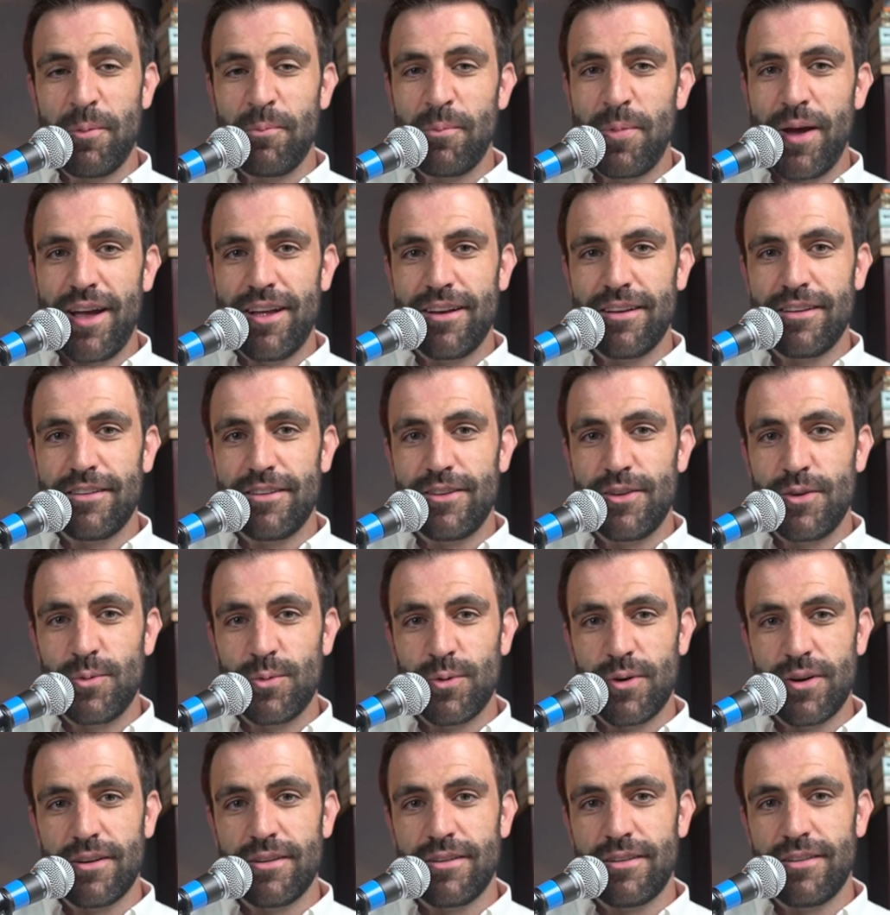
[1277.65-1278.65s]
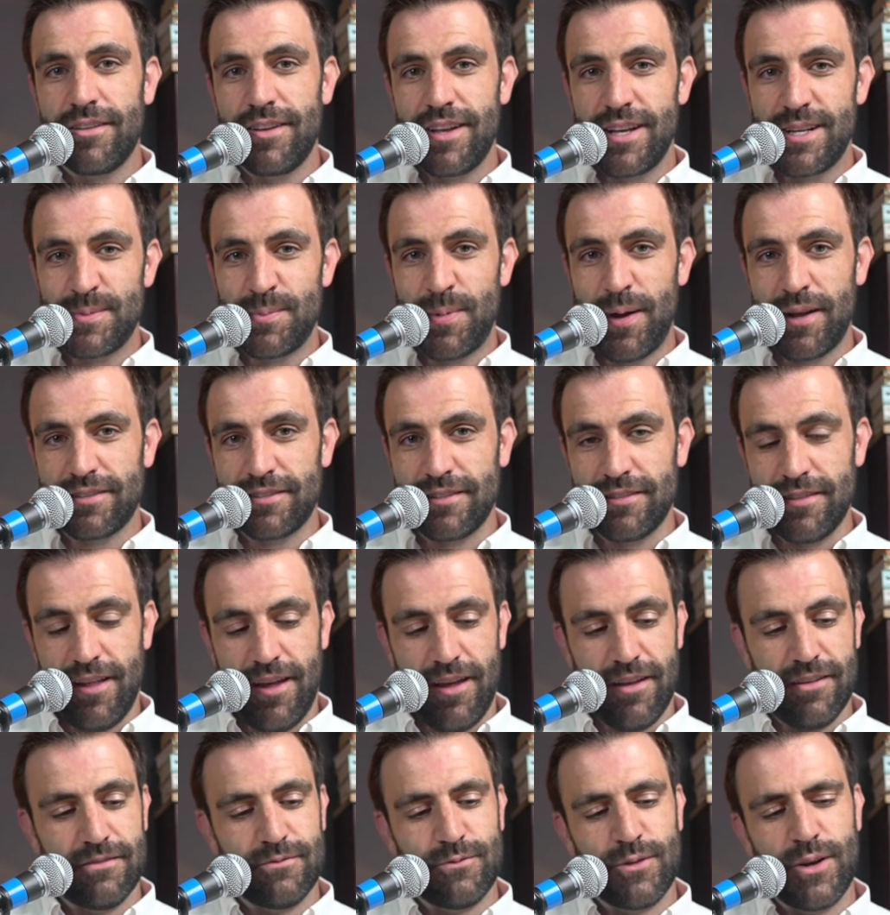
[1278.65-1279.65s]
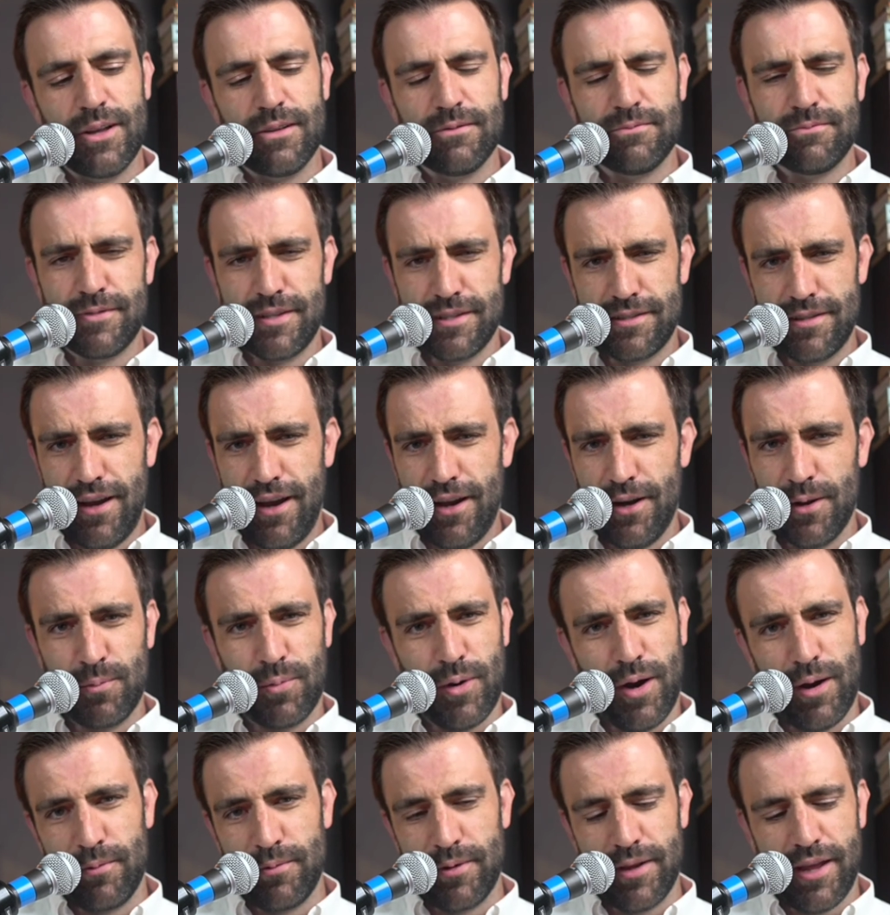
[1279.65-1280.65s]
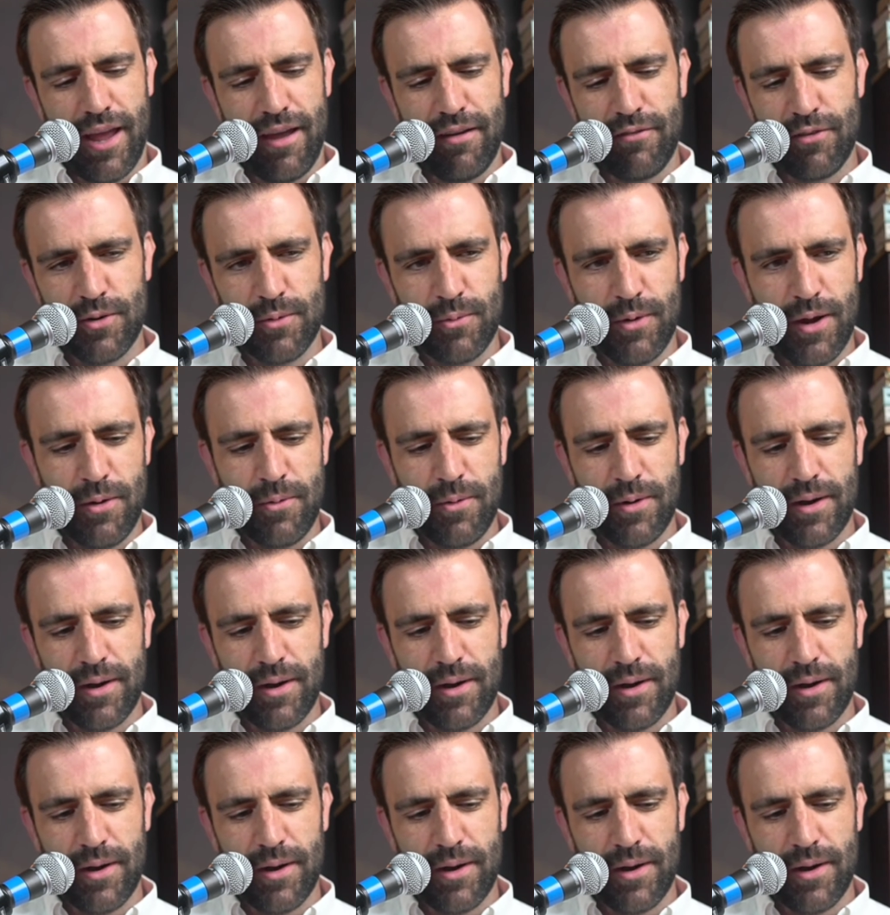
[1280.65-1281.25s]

I bet you weren't expecting that. Well, the title probably gave it away.